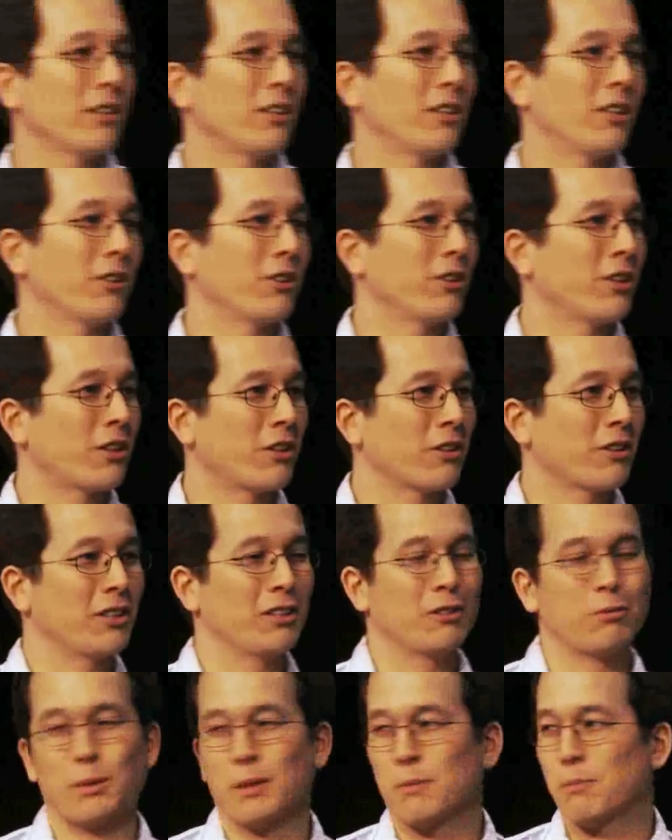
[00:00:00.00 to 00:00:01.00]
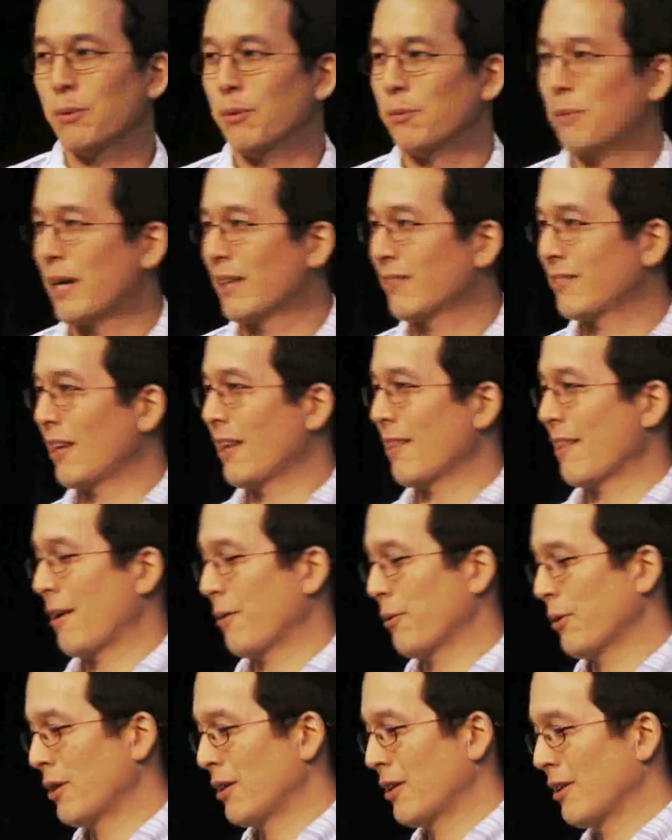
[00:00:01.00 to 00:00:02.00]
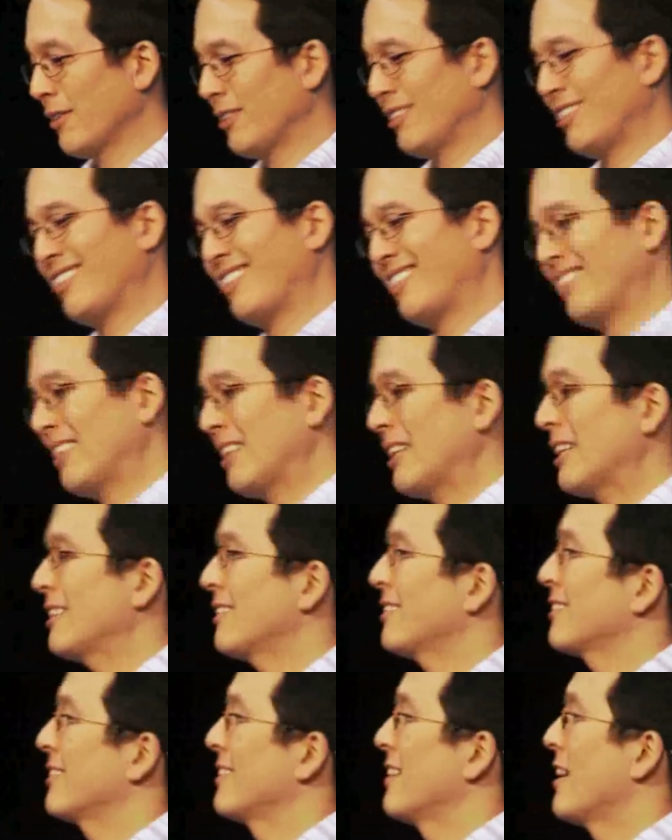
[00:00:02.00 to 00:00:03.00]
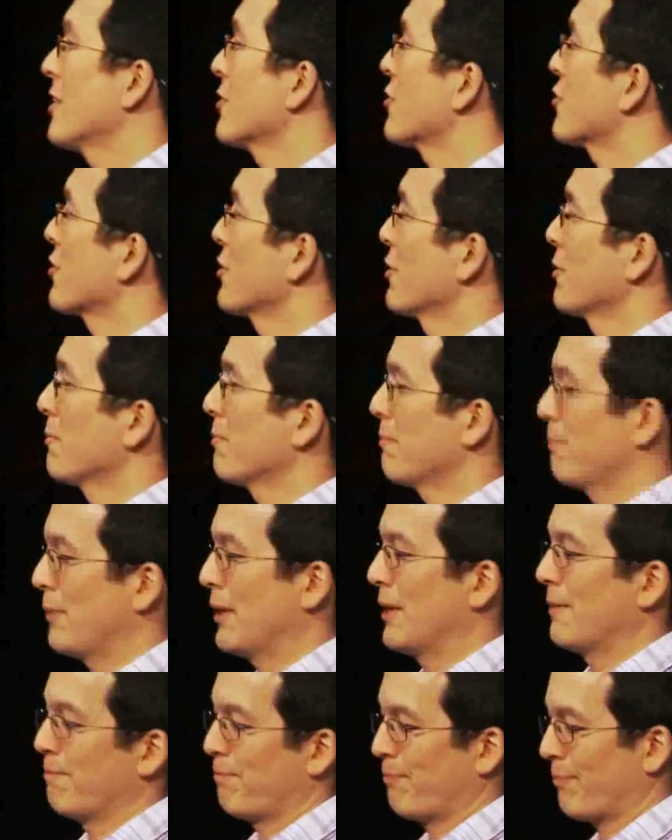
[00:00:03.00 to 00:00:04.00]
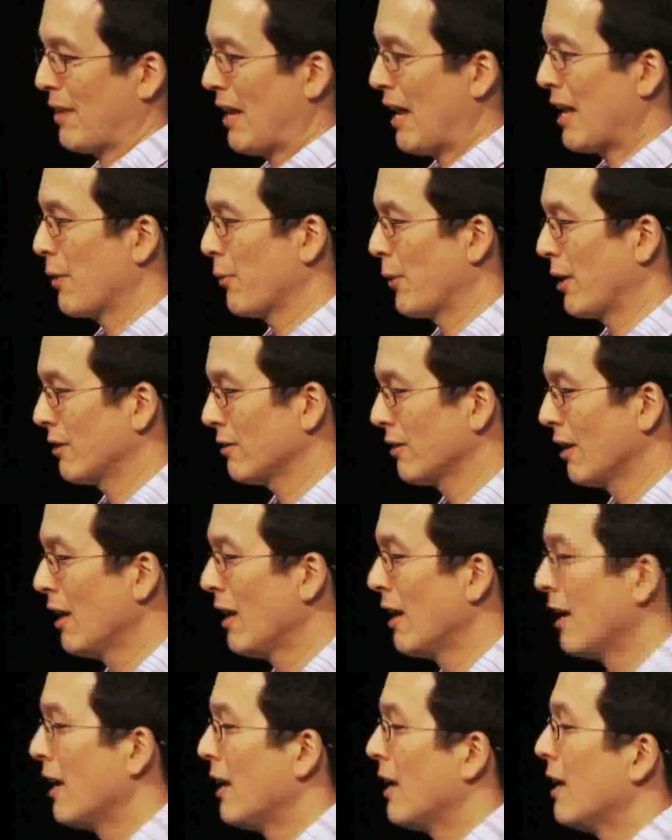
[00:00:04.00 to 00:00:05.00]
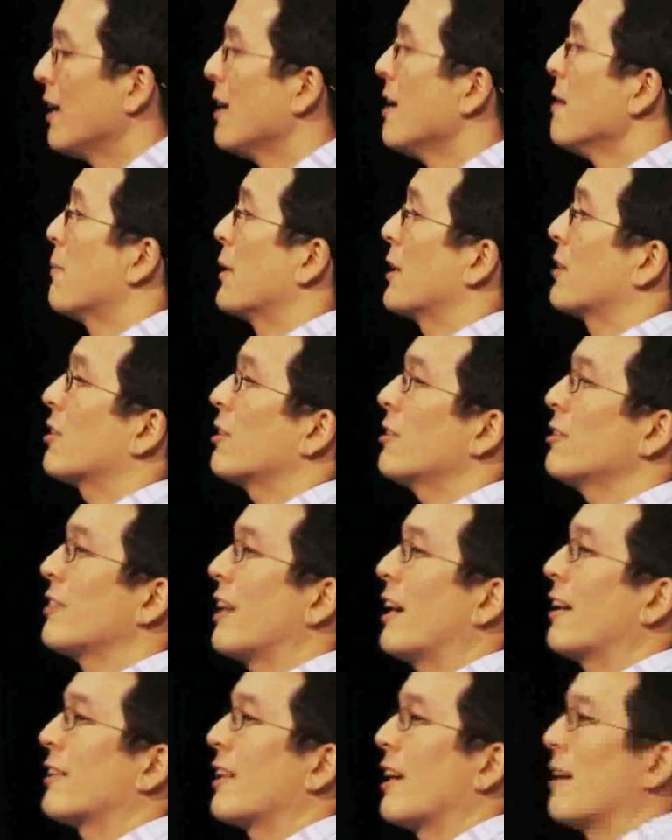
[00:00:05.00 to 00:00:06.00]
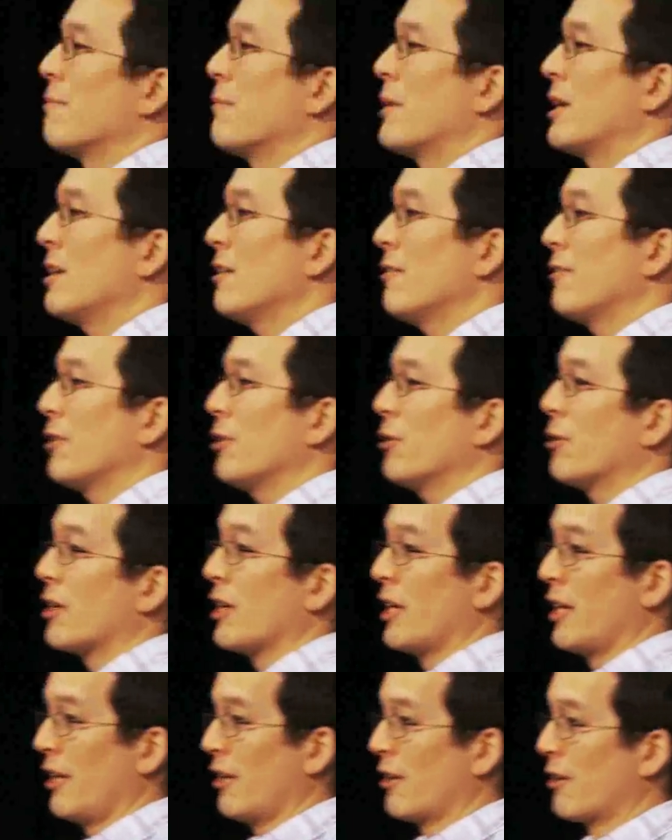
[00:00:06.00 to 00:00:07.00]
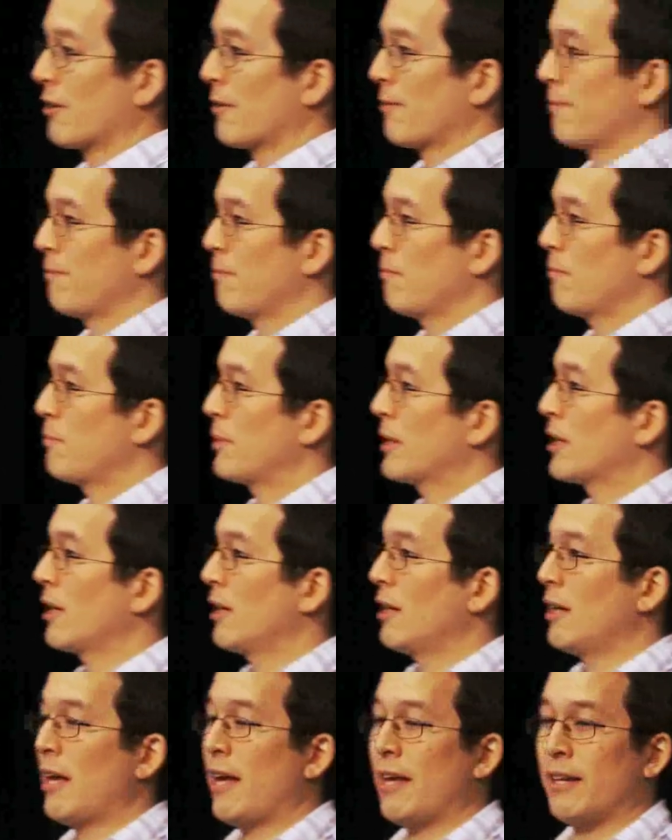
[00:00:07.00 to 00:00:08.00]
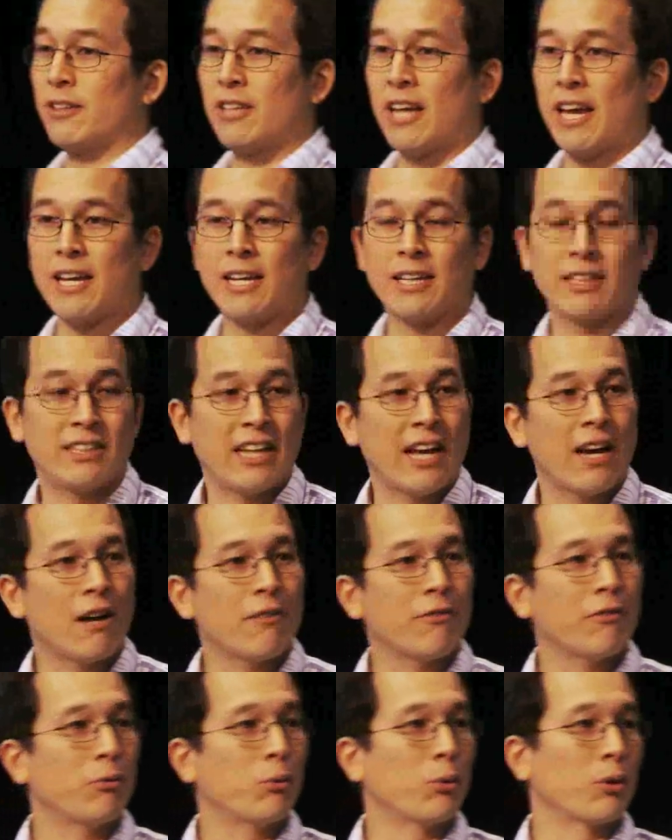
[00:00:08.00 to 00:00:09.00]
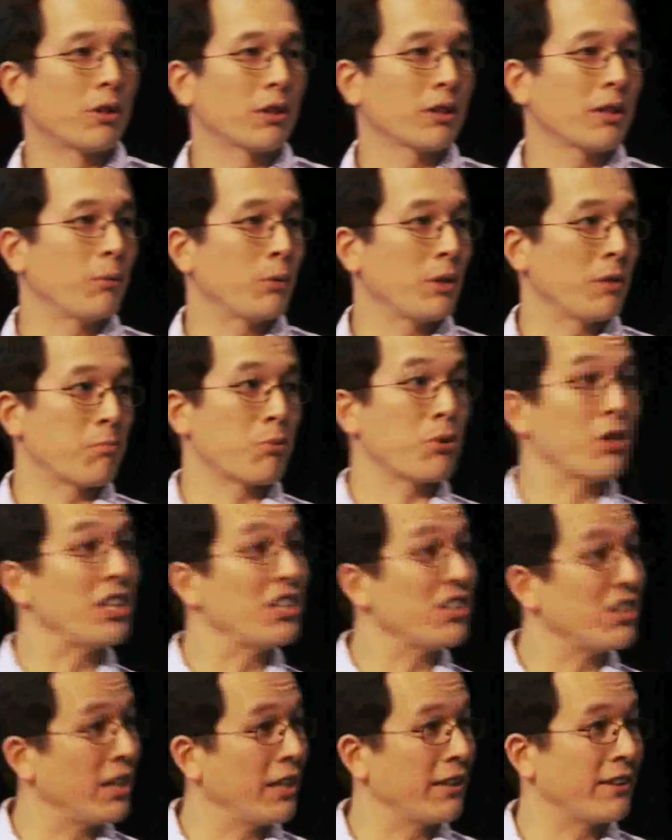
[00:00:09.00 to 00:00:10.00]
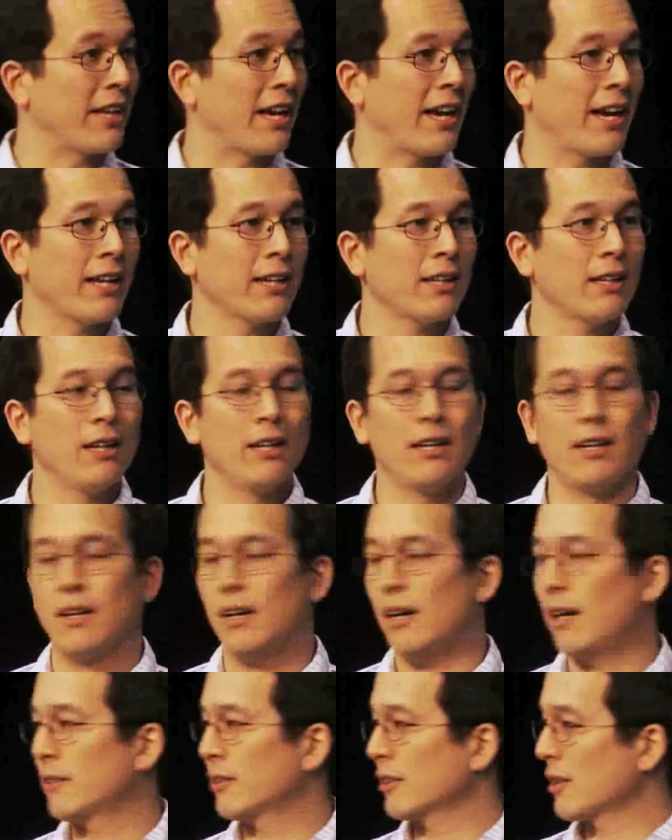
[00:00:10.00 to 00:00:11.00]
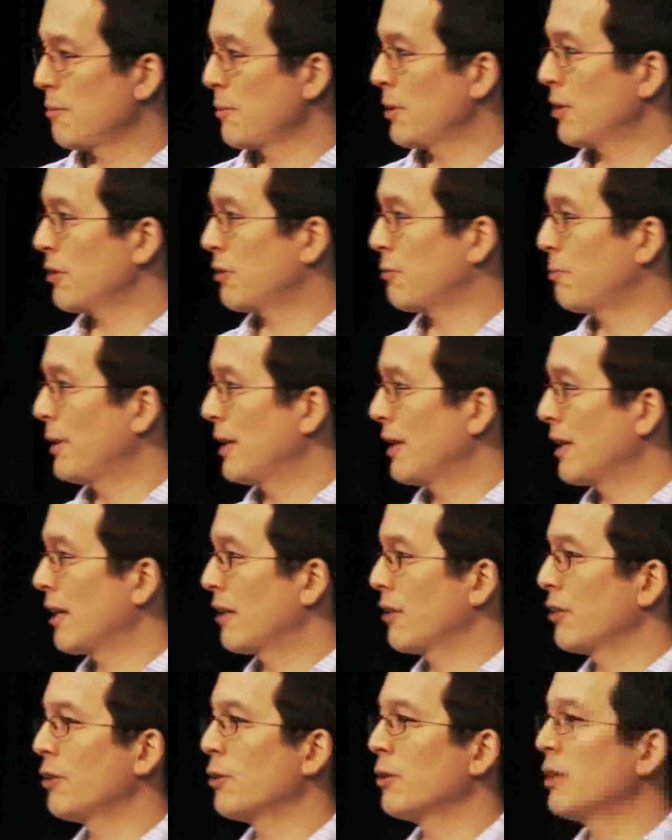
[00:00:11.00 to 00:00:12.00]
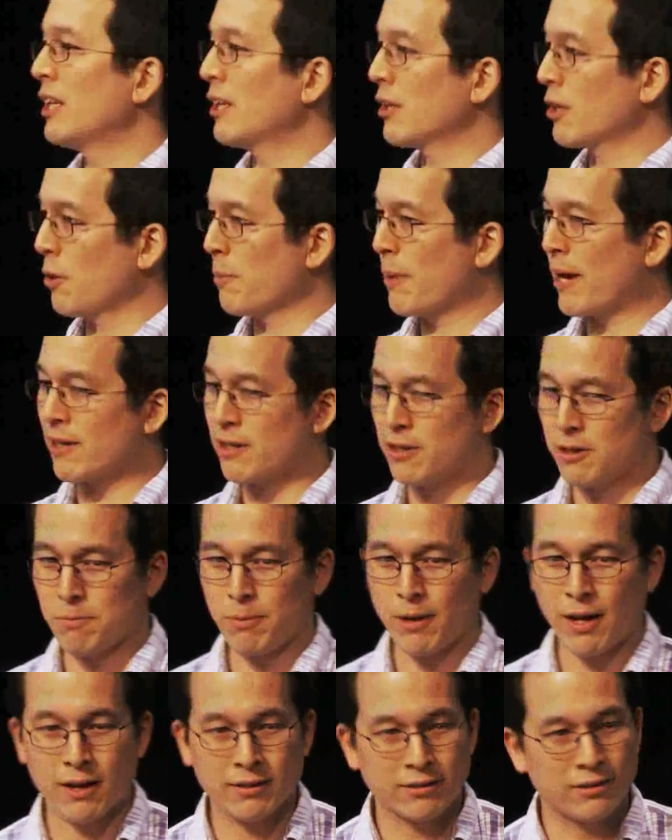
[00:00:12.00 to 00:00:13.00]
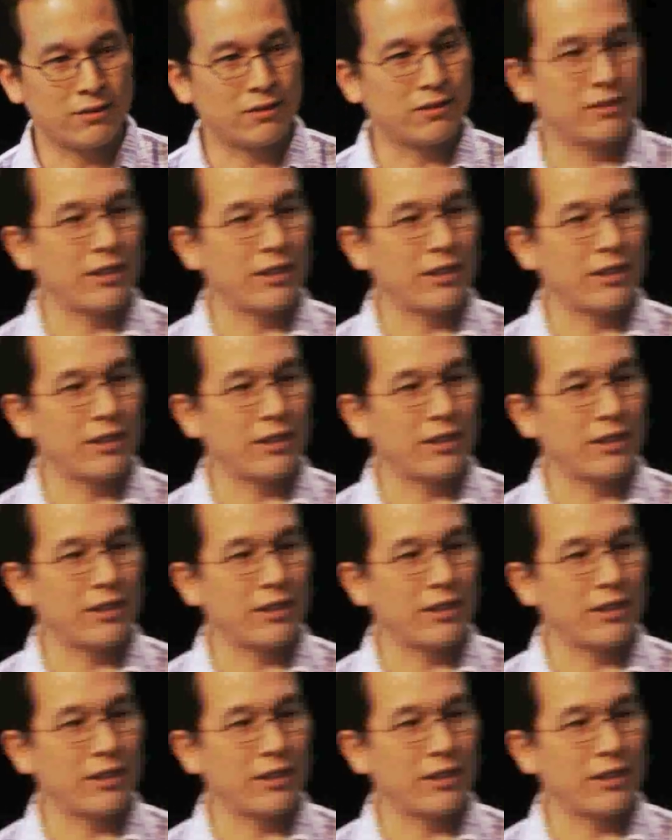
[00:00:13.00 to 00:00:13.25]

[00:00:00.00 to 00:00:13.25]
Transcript: you hurt these people by saying that word, well, it's not true. But anyways. But it turns out that many of you are here and taking a day off of work, and we appreciate that, to come here and speak. And you need to go back to your boss and